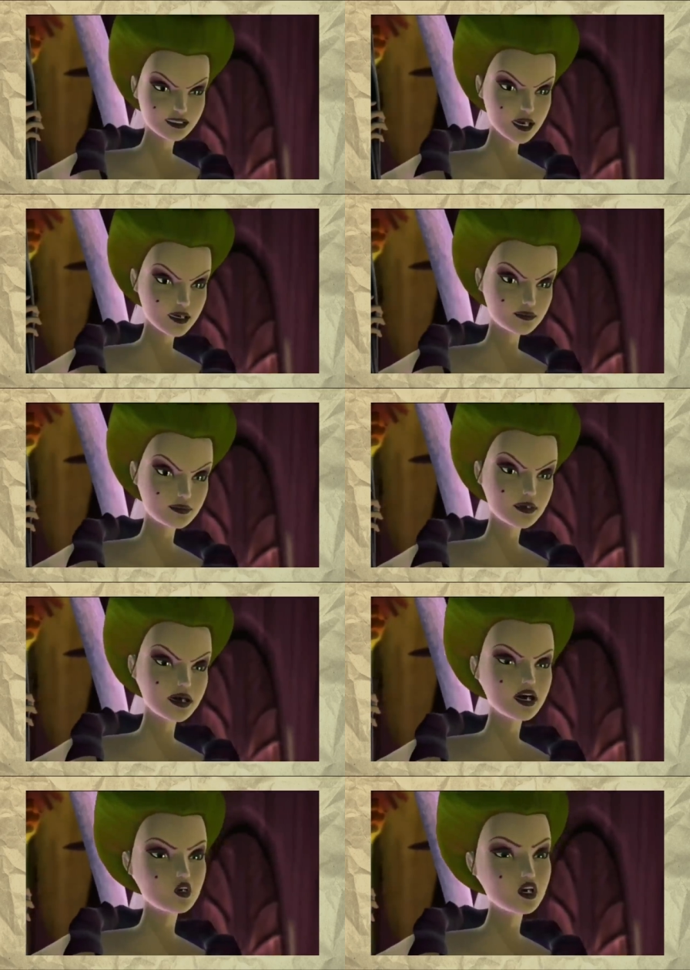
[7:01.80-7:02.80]
she
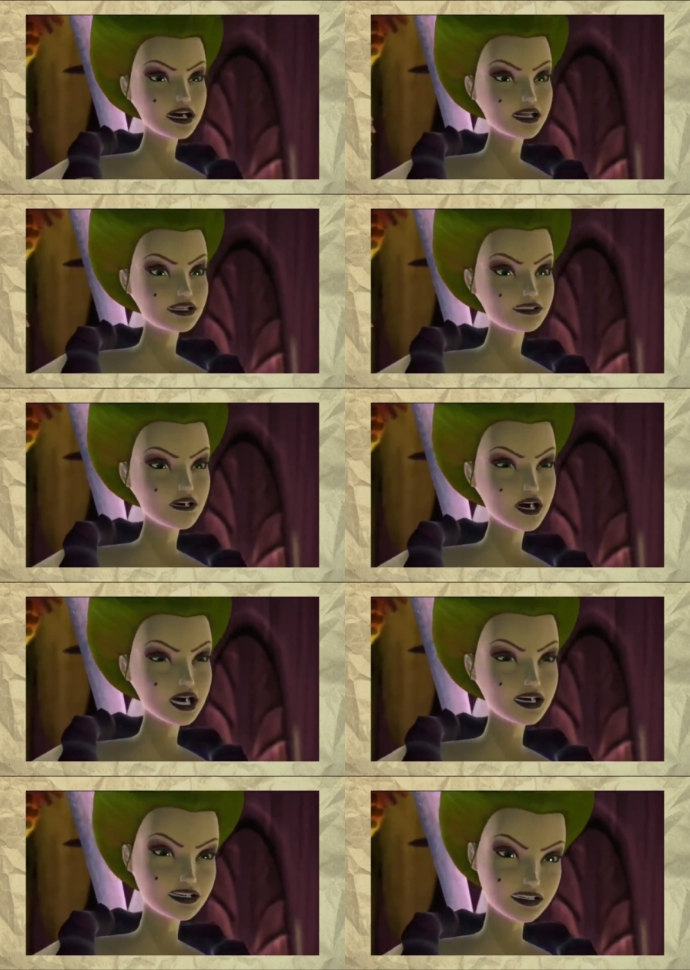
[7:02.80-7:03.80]
needs to complete her
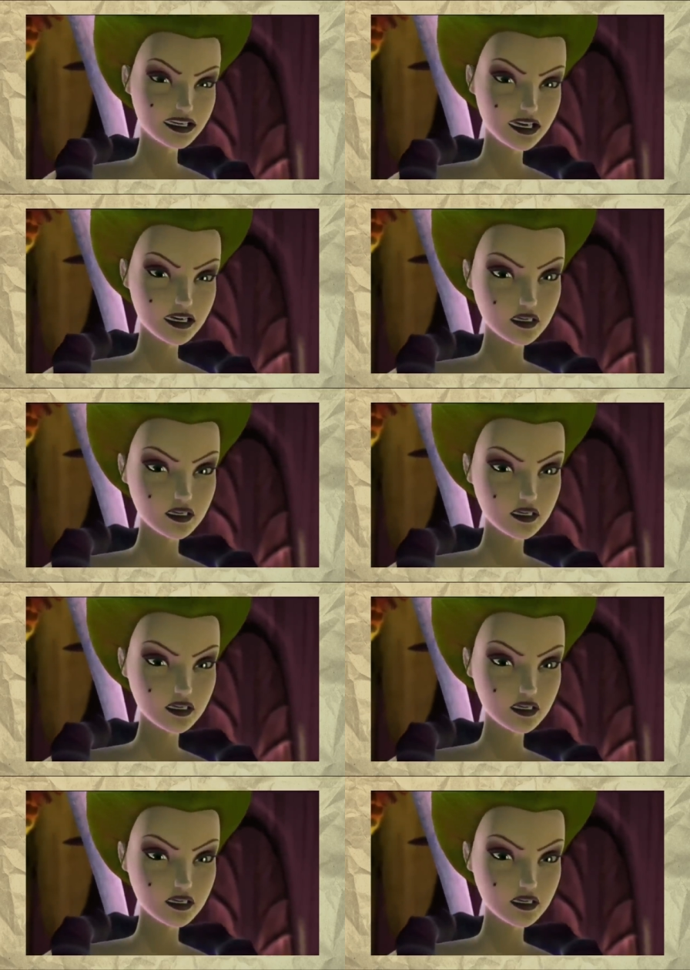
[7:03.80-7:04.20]
plan.